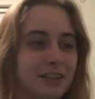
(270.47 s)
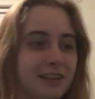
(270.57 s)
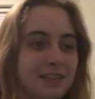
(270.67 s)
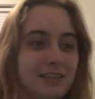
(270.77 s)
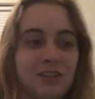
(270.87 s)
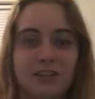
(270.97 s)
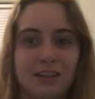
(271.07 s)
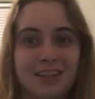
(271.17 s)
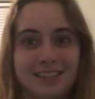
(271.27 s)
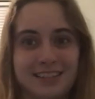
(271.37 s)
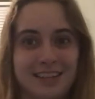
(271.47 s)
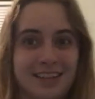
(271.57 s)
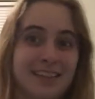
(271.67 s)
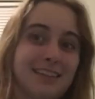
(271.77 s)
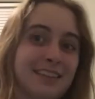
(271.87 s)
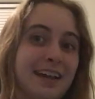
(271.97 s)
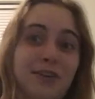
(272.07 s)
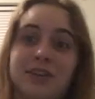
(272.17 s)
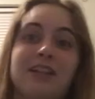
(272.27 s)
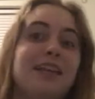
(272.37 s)
in all honesty, he has
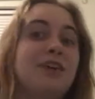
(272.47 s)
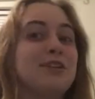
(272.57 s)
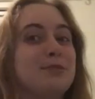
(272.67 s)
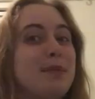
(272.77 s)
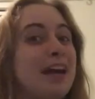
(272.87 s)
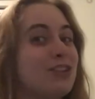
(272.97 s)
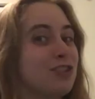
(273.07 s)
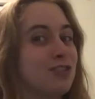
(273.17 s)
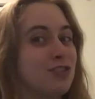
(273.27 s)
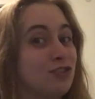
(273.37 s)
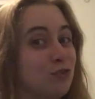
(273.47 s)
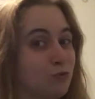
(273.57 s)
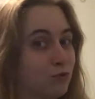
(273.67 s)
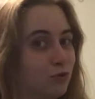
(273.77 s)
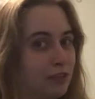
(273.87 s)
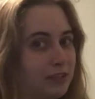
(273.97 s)
allowed his passions to rule